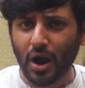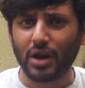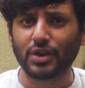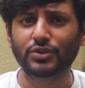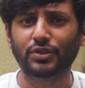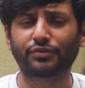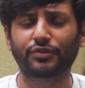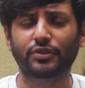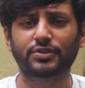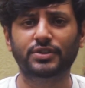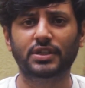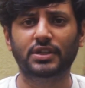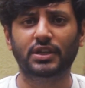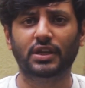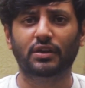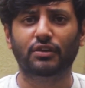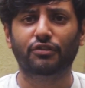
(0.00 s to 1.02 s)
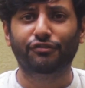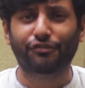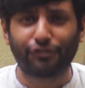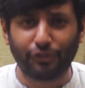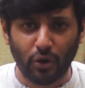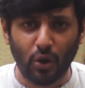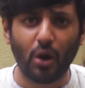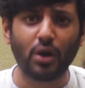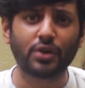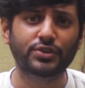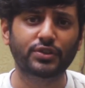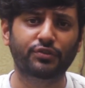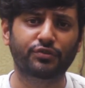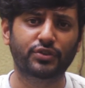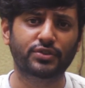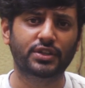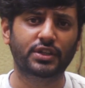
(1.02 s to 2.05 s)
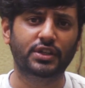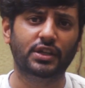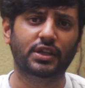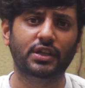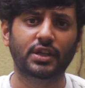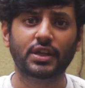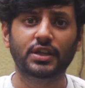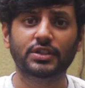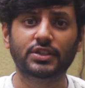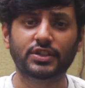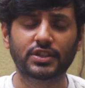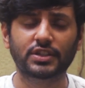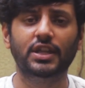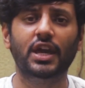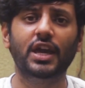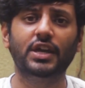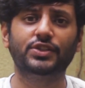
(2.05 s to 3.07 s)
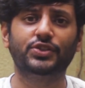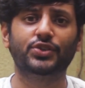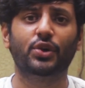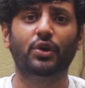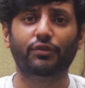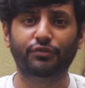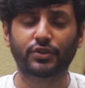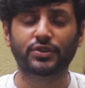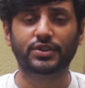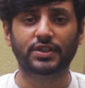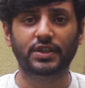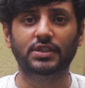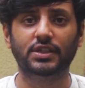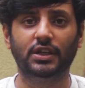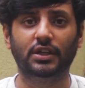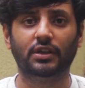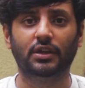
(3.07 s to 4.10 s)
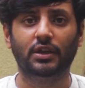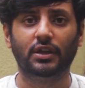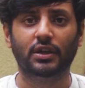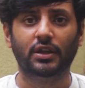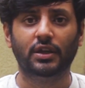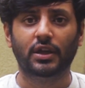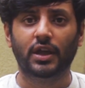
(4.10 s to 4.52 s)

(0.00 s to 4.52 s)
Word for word: birds of your city, frogs of your city, snakes of your city.